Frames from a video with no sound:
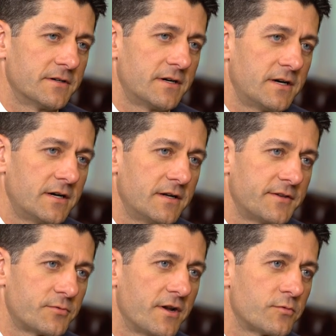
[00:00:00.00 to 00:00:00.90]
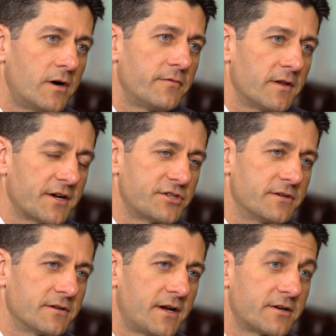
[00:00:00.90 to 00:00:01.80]
the 2012
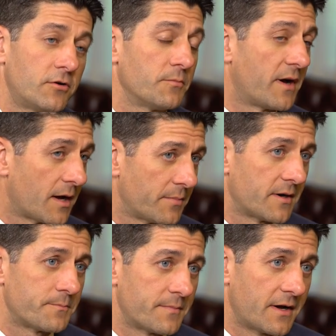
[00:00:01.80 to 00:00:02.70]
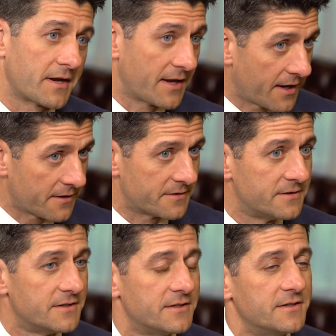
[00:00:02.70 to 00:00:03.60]
election, I called Bob up again.
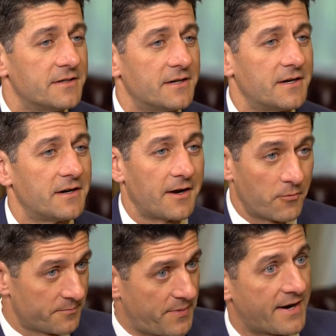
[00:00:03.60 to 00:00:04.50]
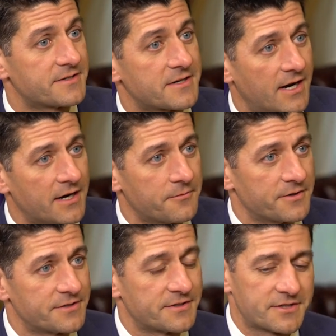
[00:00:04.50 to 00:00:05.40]
I went back to
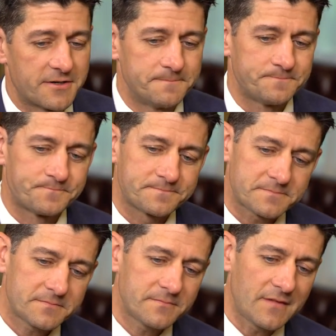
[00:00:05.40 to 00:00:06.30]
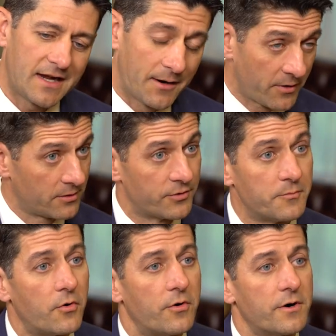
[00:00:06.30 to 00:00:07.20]
Congress and said, I want to learn
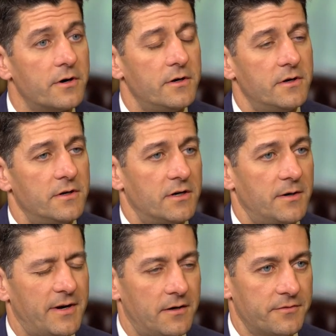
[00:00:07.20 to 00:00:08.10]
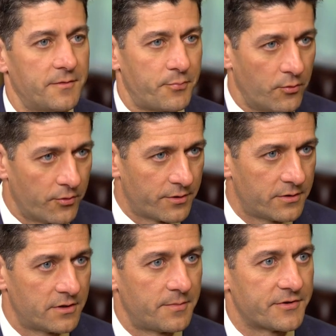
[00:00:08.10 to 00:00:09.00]
more about the poor,
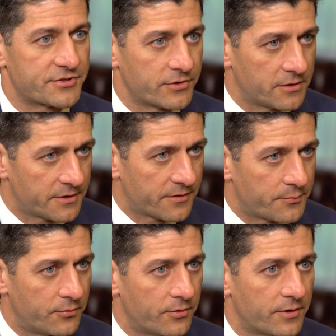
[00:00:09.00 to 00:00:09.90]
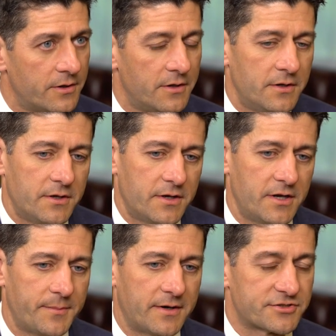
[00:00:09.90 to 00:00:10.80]
about the struggling of the poor, and
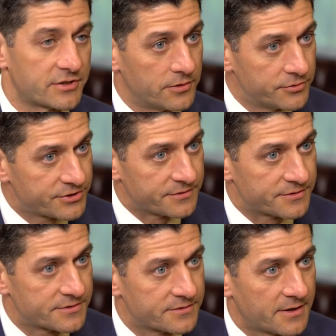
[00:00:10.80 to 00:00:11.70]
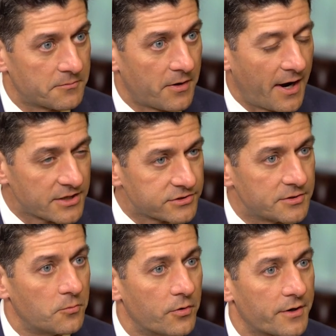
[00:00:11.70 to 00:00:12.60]
about solutions that actually
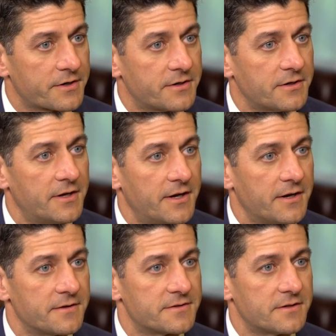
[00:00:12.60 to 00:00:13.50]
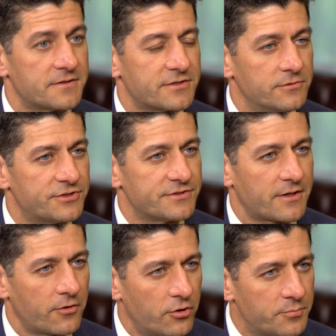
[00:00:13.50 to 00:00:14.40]
work, and solutions that
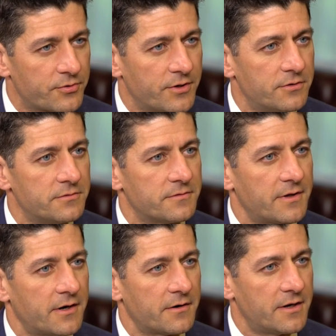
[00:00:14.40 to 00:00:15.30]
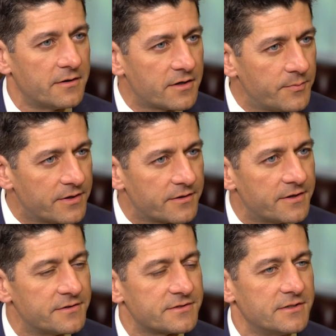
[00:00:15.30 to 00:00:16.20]
are homegrown, that are in
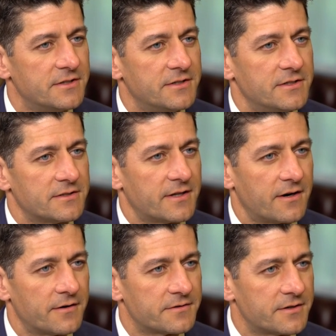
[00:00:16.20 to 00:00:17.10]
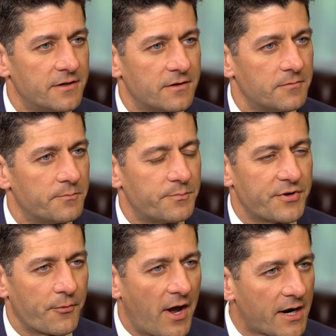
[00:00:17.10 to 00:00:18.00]
communities, that aren't, you know,
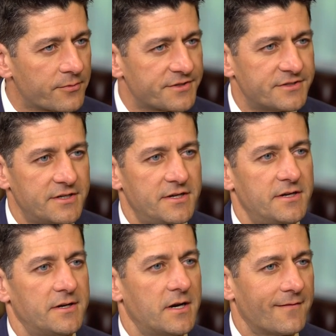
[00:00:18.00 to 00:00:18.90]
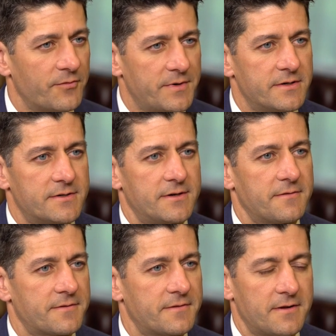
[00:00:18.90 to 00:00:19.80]
bureaucracy and government
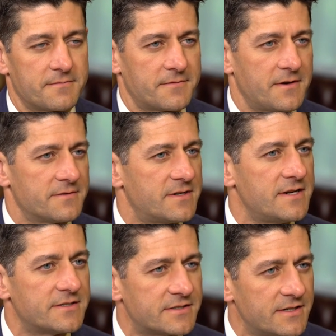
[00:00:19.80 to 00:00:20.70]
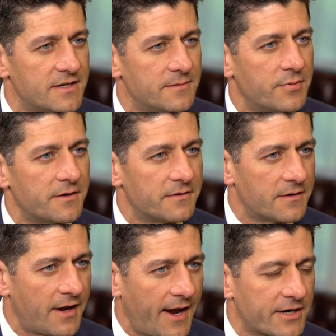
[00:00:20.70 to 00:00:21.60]
in D.C., but
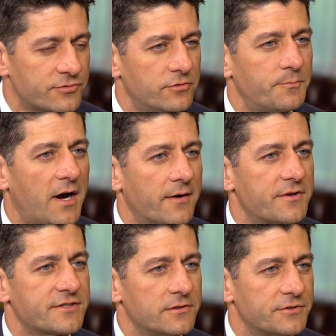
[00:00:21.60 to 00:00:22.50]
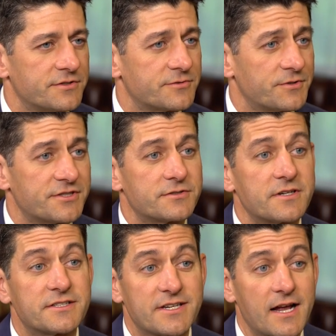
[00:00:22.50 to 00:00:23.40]
actual poverty solutions, which is
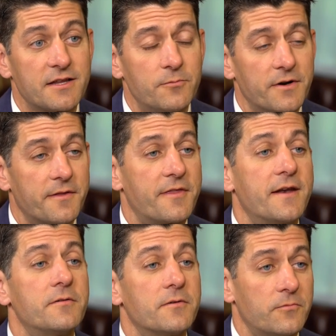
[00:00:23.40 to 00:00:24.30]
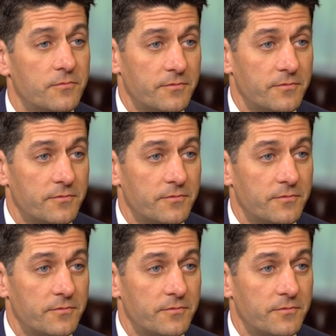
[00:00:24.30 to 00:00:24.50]
exactly what then